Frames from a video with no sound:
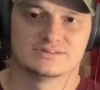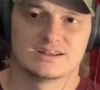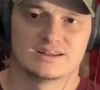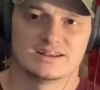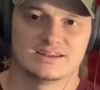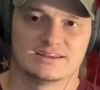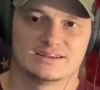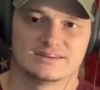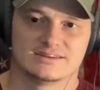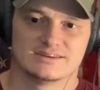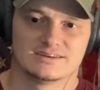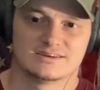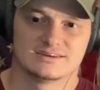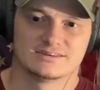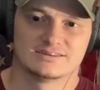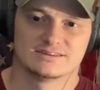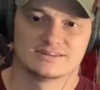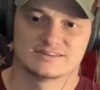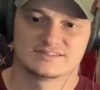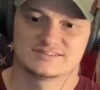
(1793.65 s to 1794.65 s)
And
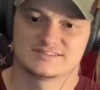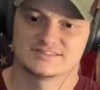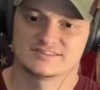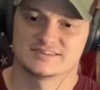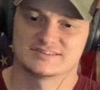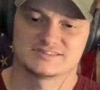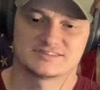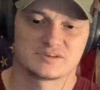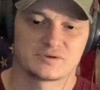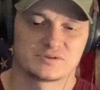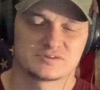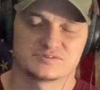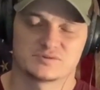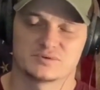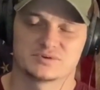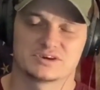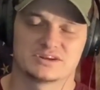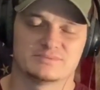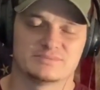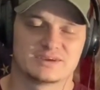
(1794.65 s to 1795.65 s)
uh, it's it's it's
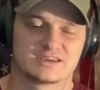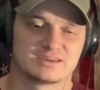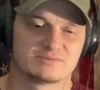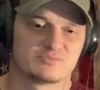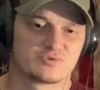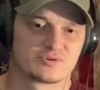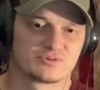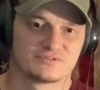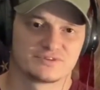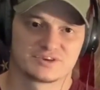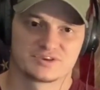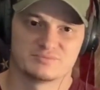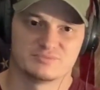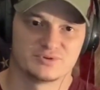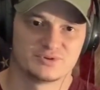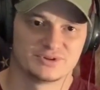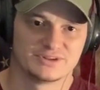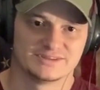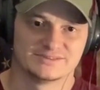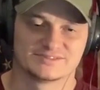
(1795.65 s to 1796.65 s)
only gonna make it more of a community.